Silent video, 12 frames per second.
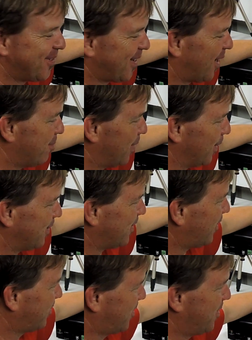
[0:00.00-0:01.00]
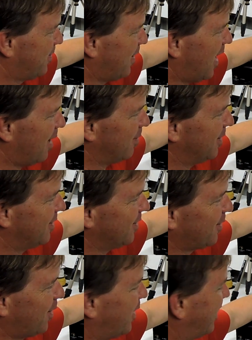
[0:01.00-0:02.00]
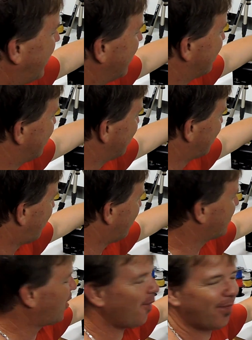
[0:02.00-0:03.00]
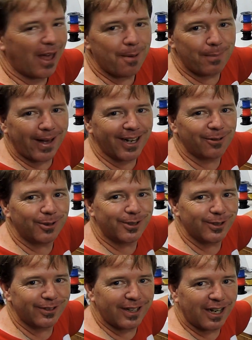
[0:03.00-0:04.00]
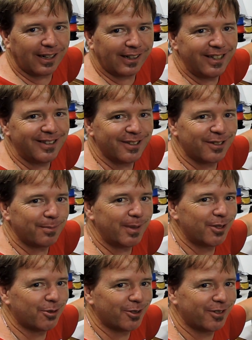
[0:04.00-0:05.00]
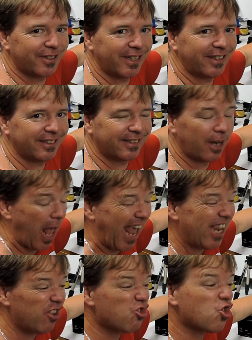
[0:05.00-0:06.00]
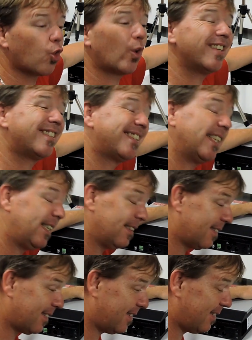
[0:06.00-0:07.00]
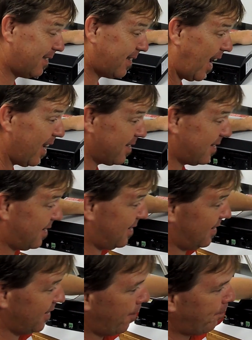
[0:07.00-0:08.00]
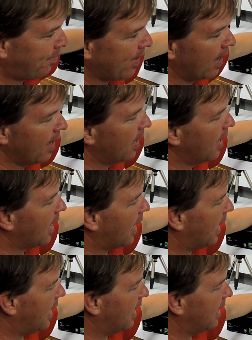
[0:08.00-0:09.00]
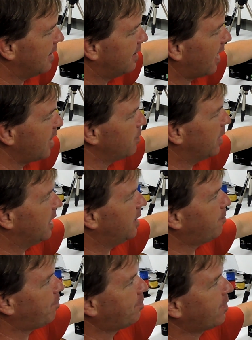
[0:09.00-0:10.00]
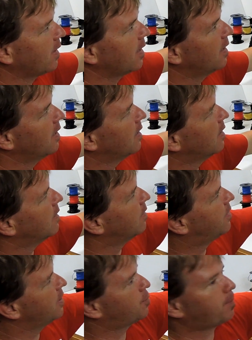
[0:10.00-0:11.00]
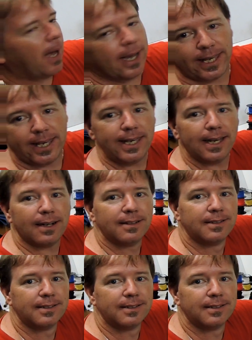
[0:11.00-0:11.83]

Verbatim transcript: going to build an off-grid farm and decided against it so I've got that back which is going to lead to some interesting interesting tests. Uh, namely this pack here